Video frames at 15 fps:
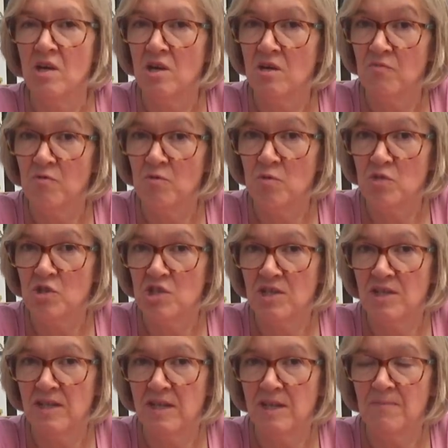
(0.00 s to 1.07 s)

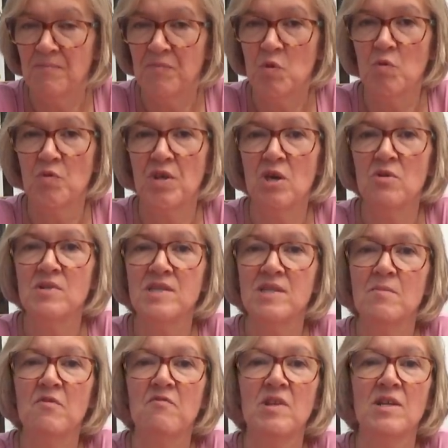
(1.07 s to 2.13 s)
Unfortunately, although
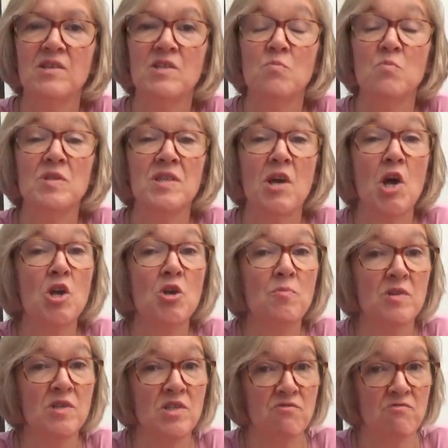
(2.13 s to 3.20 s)
some of London was
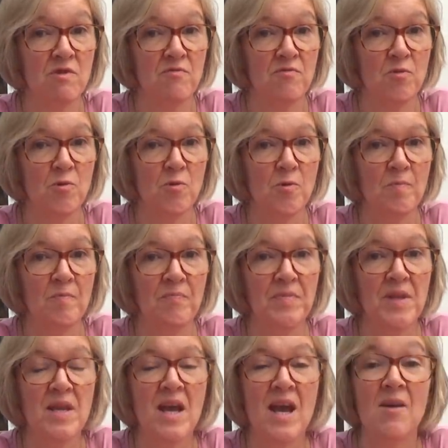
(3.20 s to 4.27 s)
open to reform
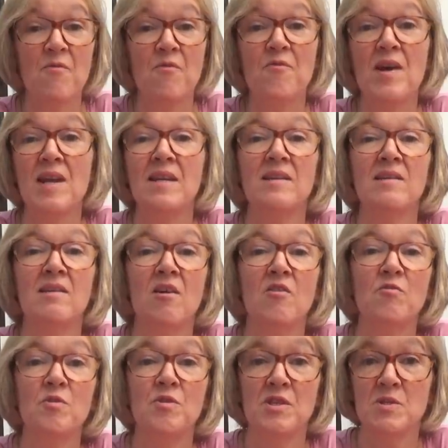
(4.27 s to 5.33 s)
and fell in
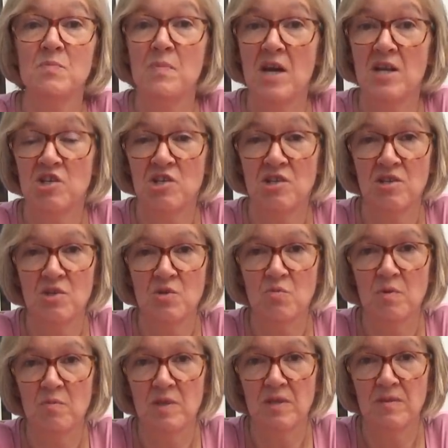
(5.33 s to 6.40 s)
love with this passionate
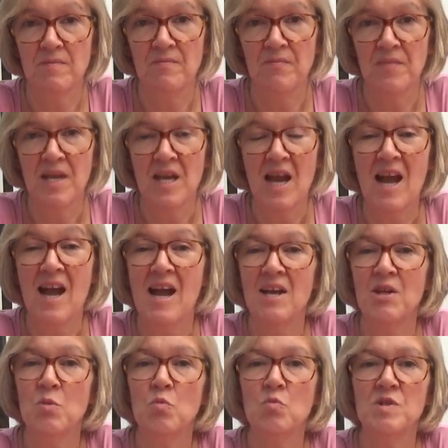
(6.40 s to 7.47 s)
woman,
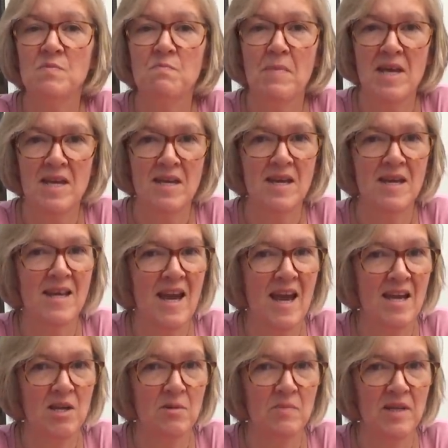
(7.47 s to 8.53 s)
Anne was making
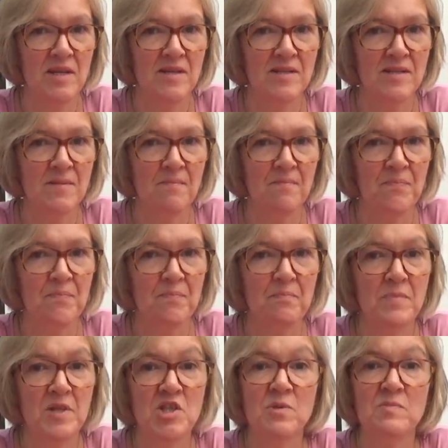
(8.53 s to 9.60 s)
enemies.
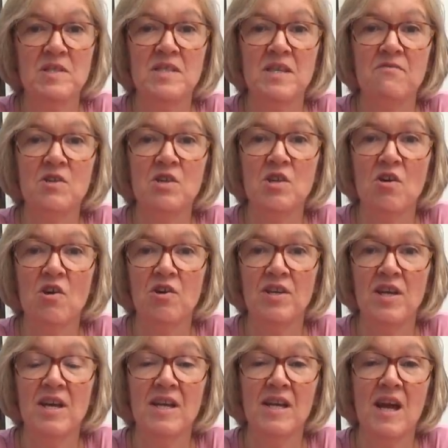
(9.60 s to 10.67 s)
Bishop Stephen
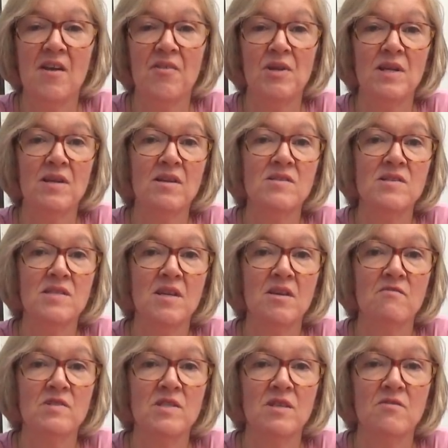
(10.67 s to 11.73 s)
Gardiner, a Catholic
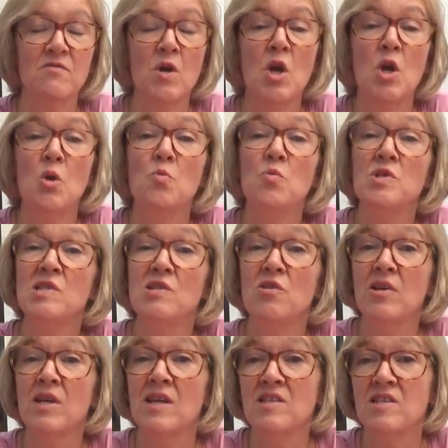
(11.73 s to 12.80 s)
conservative, was
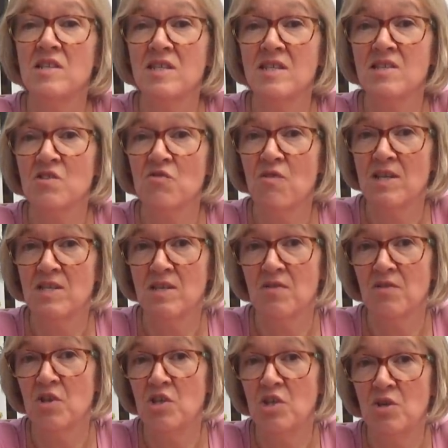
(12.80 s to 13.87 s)
looking to
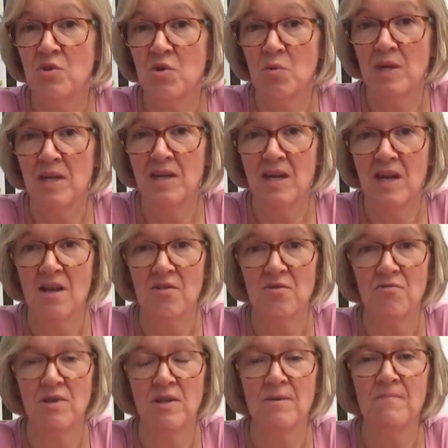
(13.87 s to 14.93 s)
discredit the new Queen
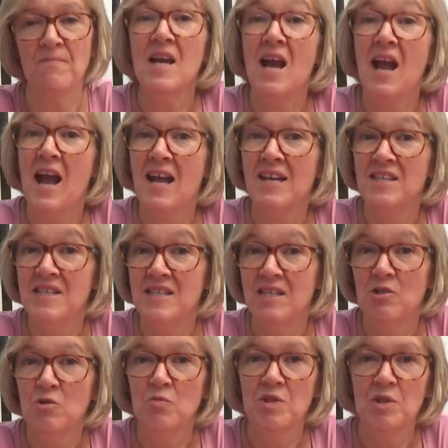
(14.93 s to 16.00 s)
Catherine and
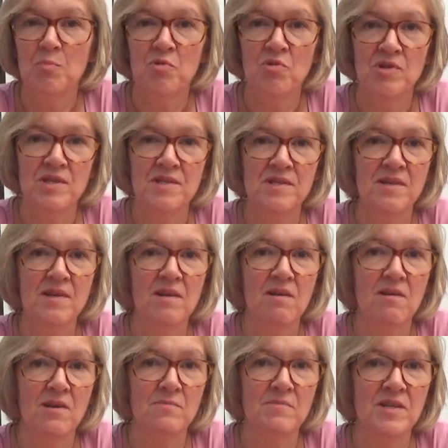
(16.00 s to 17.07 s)
deal with the Protestant
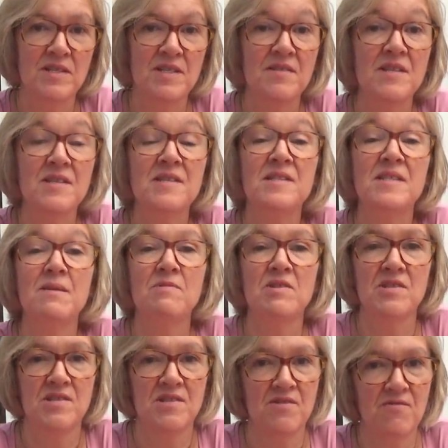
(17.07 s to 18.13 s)
climate that seemed
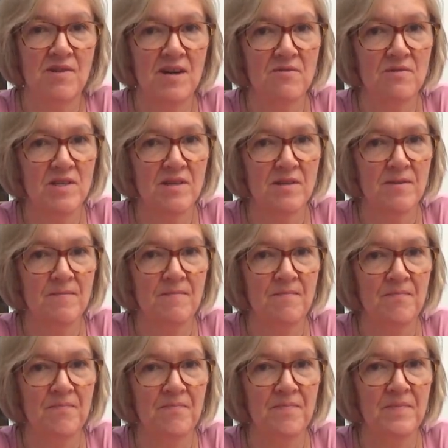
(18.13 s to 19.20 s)
to surround her.
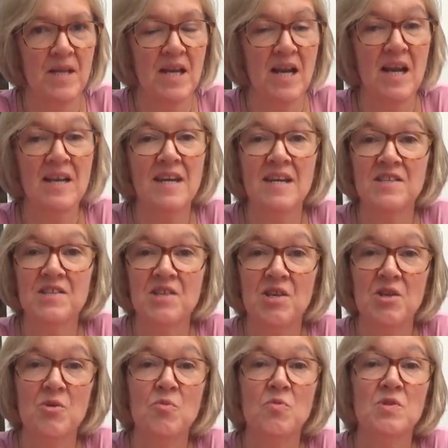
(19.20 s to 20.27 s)
Anne
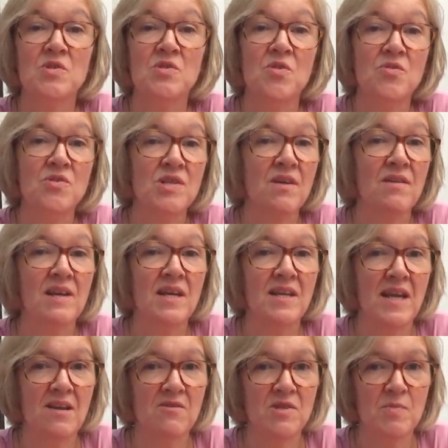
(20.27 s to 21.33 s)
Askew was not only an
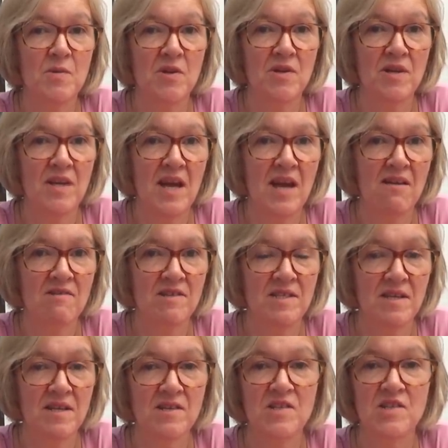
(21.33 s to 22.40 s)
outspoken
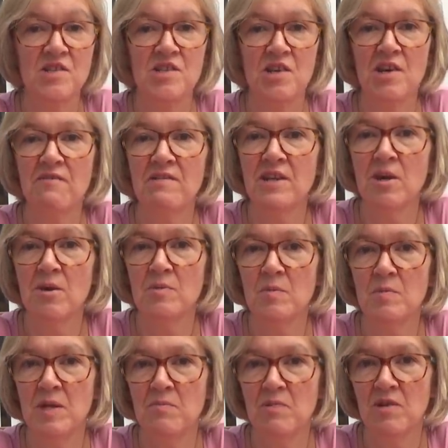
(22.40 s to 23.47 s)
heretic stirring up the
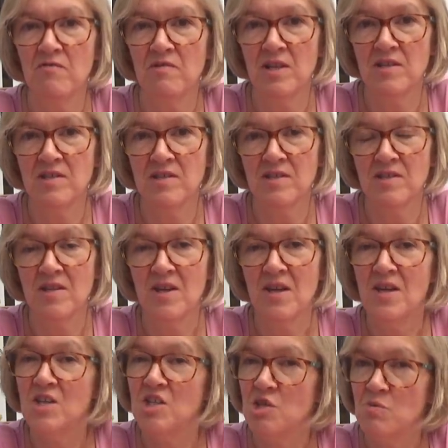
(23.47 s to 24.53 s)
people of London,
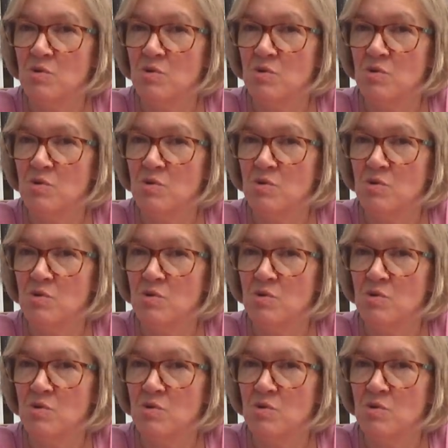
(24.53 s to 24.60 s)
she